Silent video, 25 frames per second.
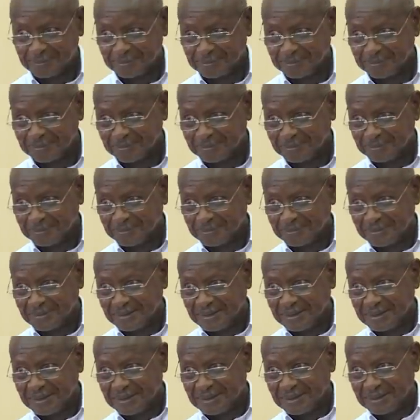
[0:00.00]

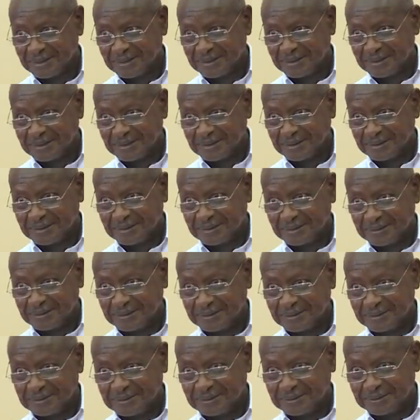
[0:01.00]

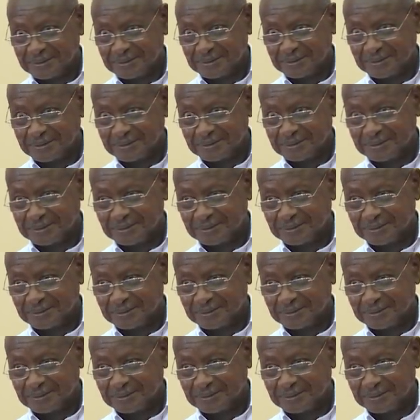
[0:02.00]
[no speech]